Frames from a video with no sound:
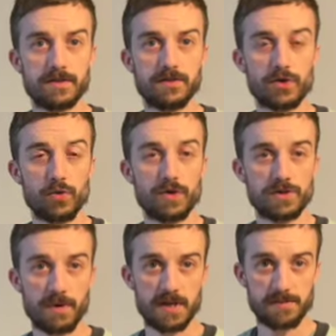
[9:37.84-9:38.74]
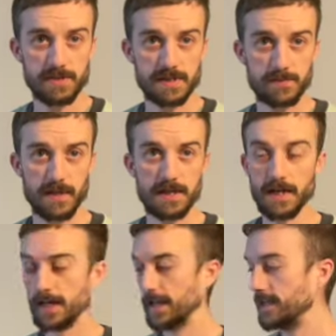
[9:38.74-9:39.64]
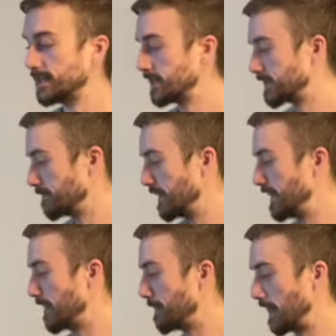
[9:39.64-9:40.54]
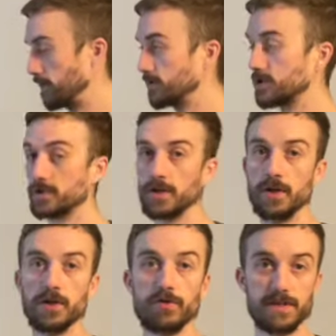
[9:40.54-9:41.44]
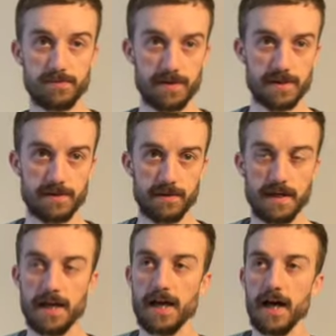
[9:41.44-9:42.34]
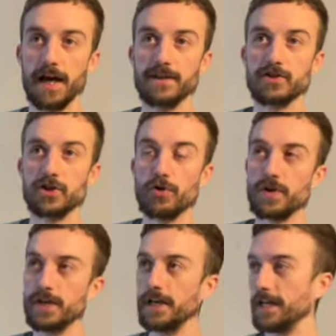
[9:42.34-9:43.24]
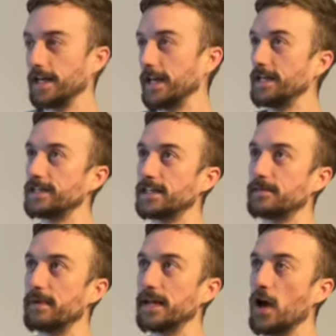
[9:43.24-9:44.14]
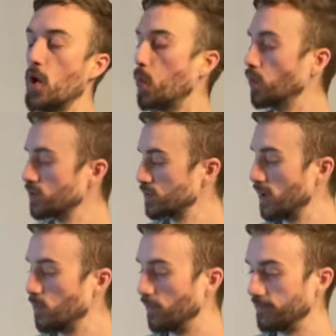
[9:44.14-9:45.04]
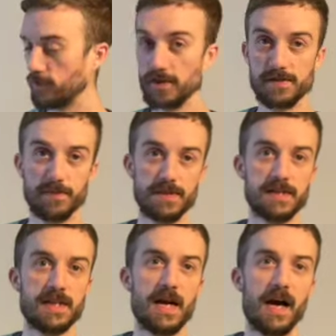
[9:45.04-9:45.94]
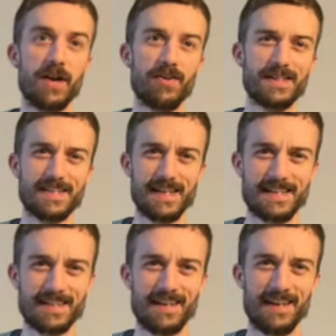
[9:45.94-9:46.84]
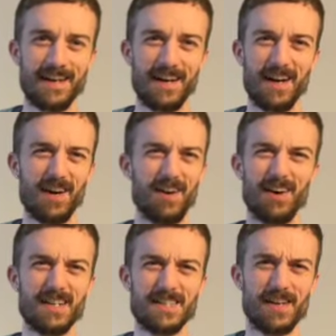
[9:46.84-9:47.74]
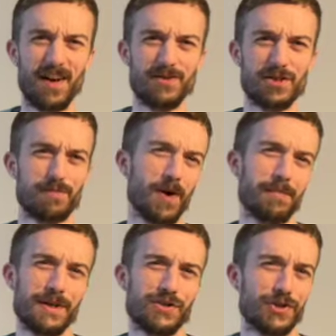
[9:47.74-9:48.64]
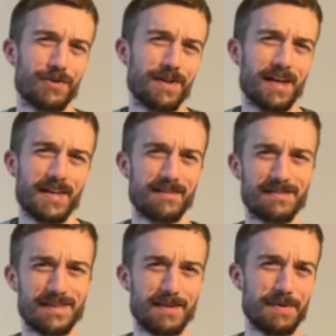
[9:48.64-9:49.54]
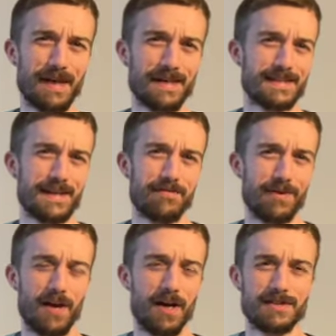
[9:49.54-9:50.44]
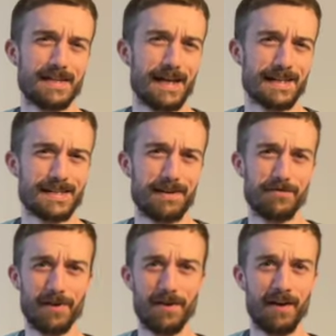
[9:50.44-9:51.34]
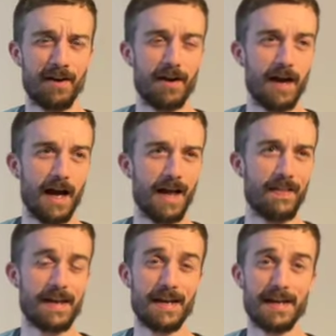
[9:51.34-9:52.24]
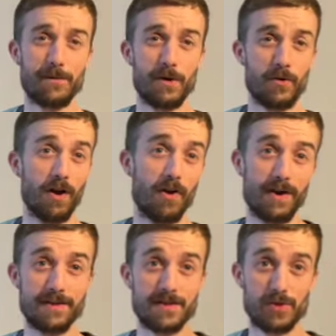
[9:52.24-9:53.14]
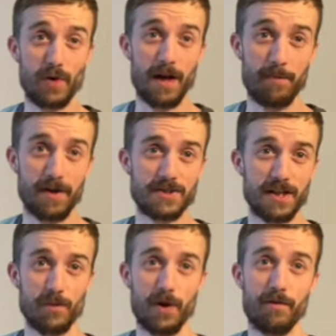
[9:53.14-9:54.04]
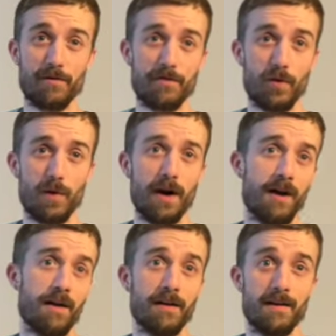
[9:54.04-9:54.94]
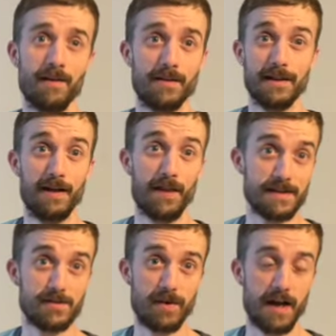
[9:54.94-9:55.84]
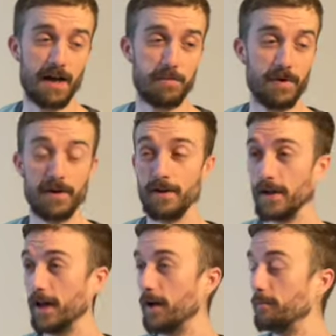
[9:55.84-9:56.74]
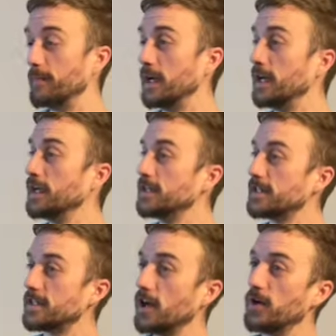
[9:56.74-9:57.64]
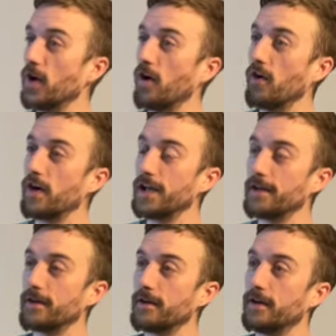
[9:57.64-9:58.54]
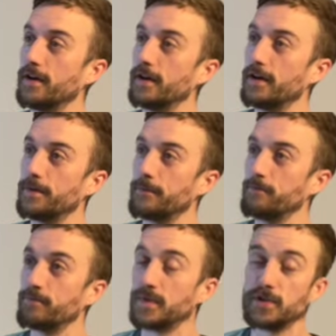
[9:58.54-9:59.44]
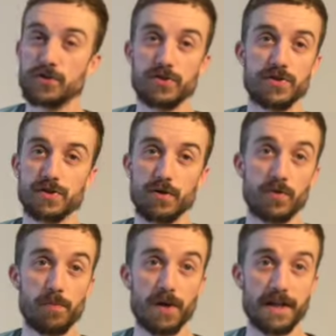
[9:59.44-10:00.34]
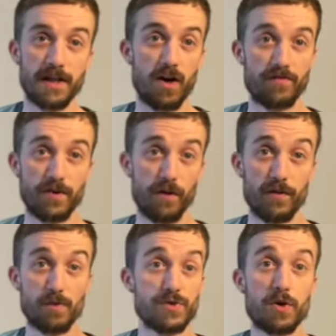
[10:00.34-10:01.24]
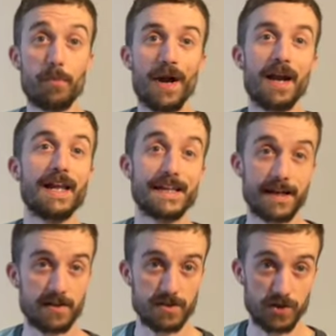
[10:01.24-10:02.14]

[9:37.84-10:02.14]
talking to my husband this week, and he said to me about Christmas. And jokingly, he said to me, "What do I want for Christmas?" And I said, "Oh, I don't know, just buy me a Juki DX7. And then he went online and saw how much they were and thought, yeah, that's not going to happen. So I just completely laughed it off. It was a complete and utter